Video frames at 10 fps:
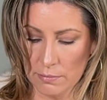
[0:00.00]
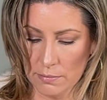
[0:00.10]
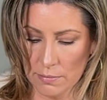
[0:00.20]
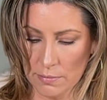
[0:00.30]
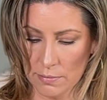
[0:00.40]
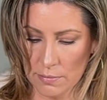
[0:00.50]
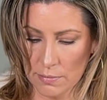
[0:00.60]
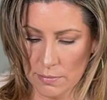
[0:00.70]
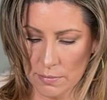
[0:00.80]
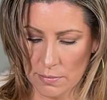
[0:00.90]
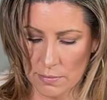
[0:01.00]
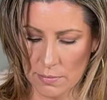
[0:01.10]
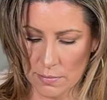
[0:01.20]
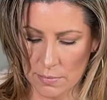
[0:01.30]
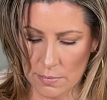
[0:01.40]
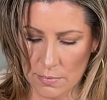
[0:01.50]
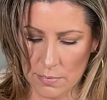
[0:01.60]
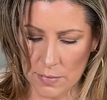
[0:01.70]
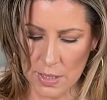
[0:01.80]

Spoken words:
[no speech]